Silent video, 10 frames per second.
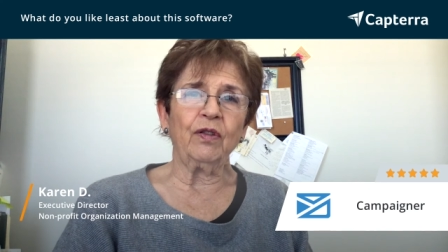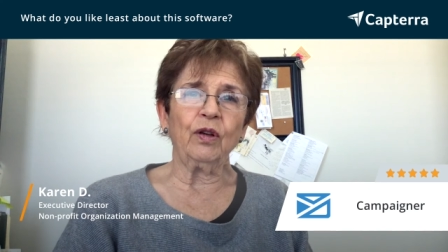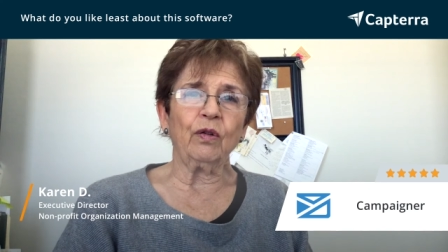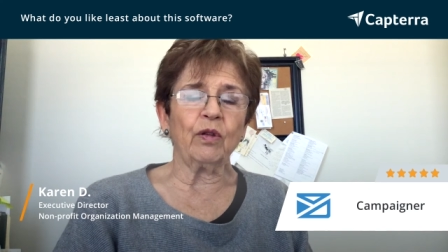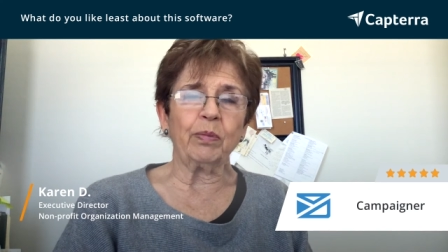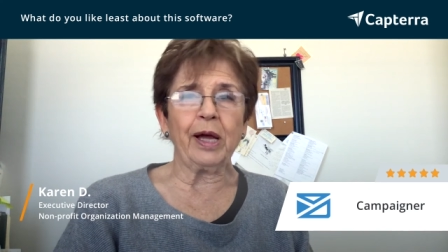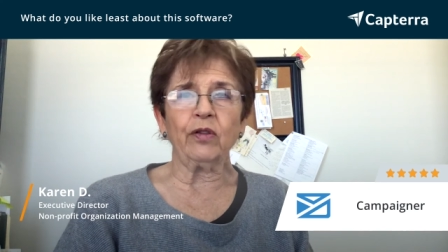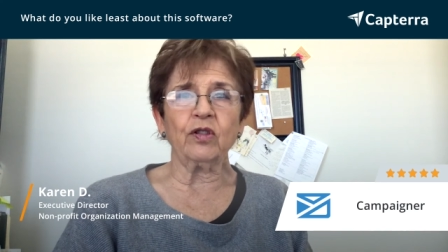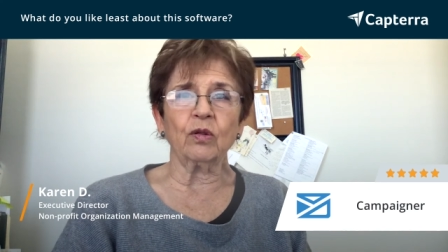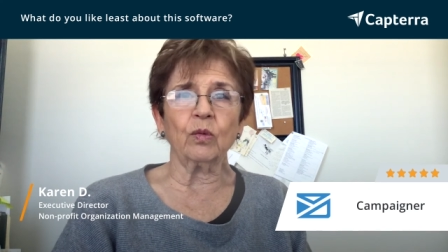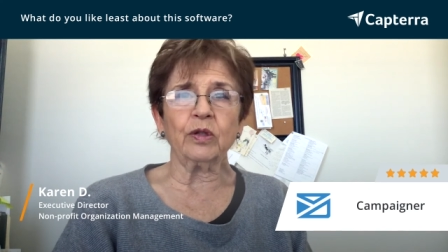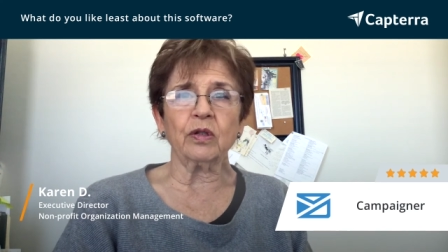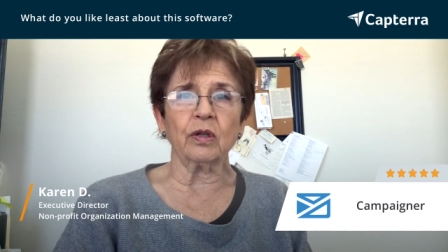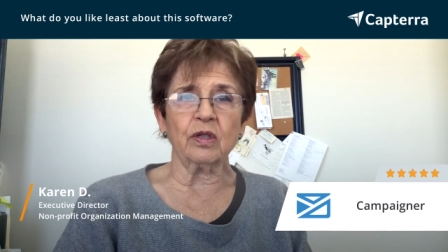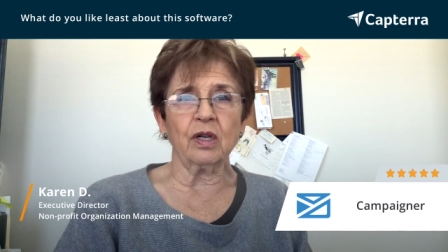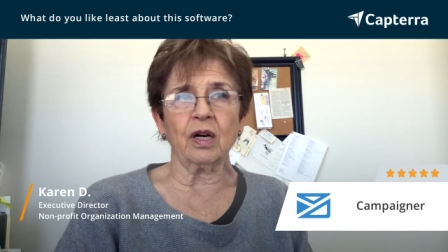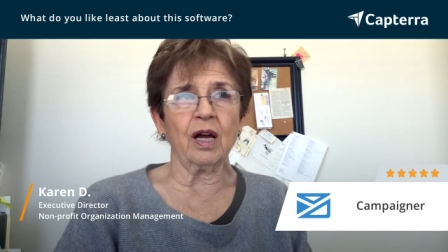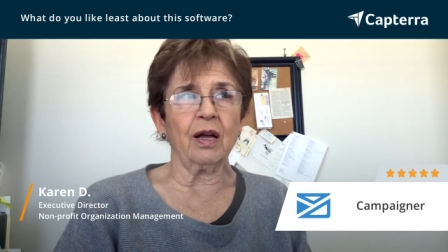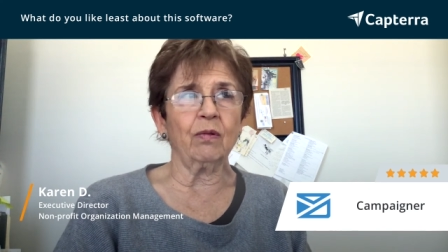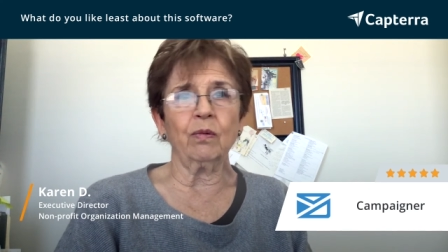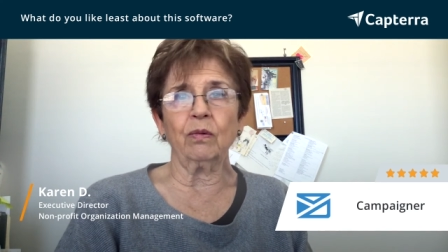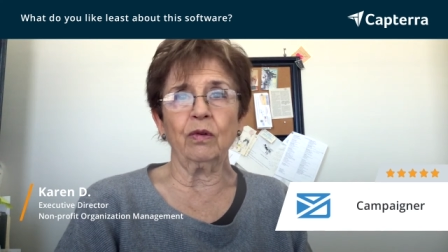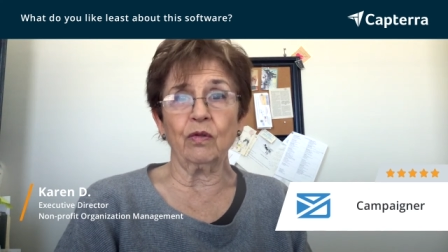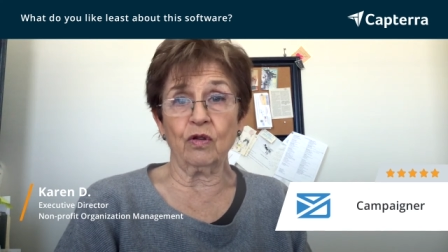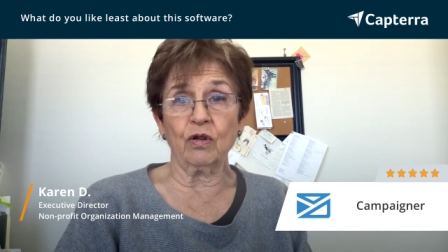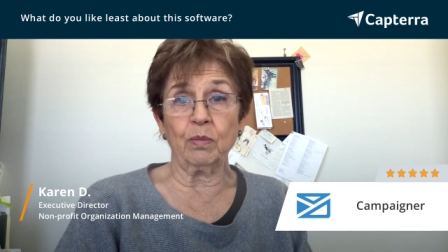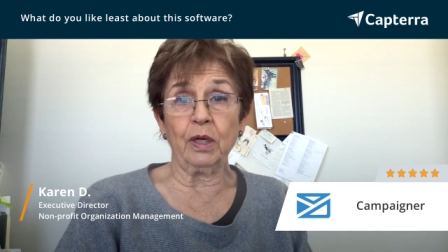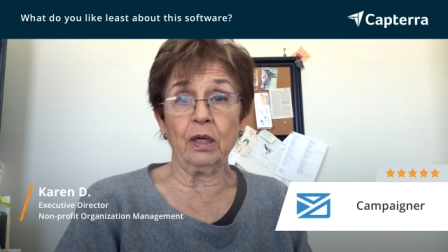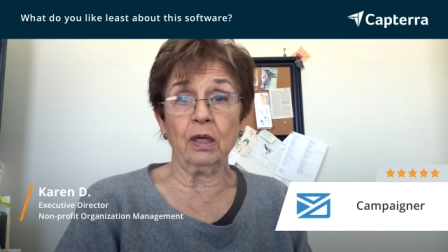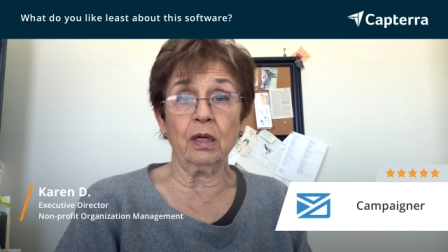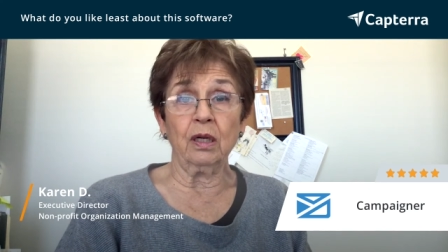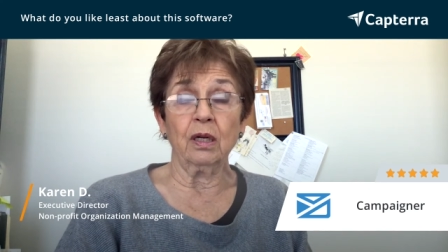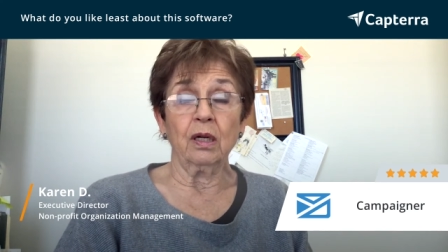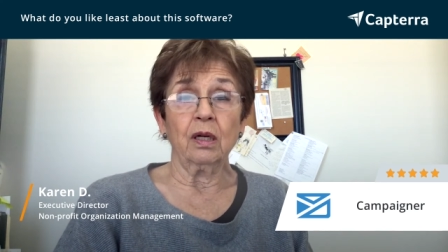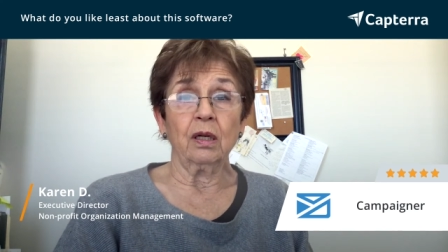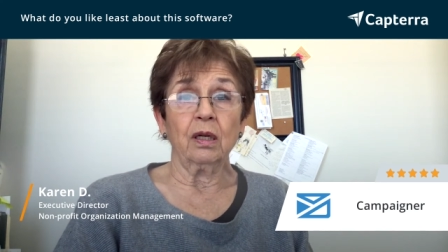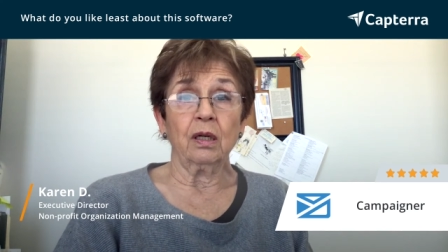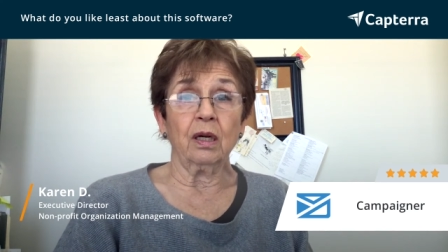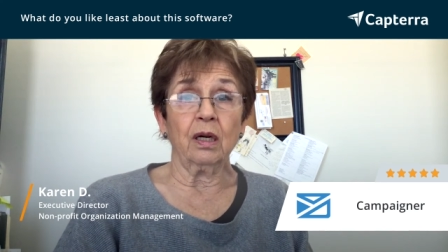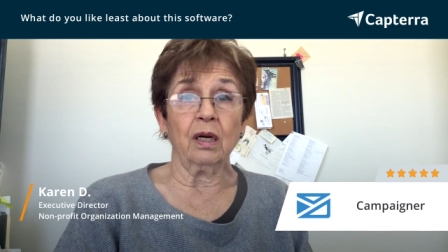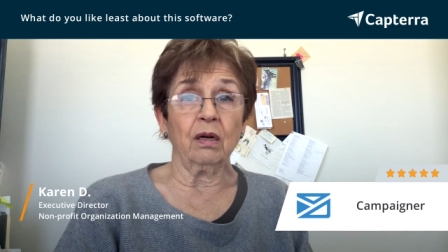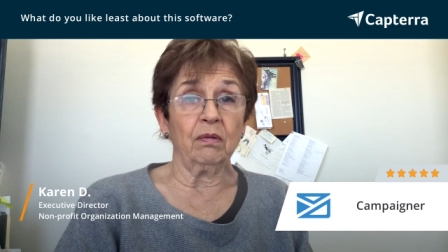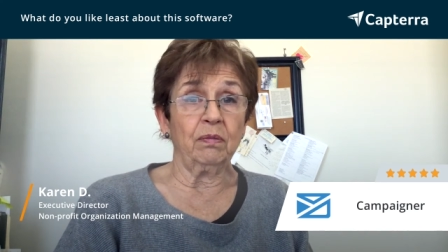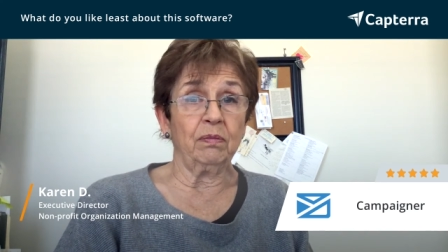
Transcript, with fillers: few of the bells and whistles that I used to be uh,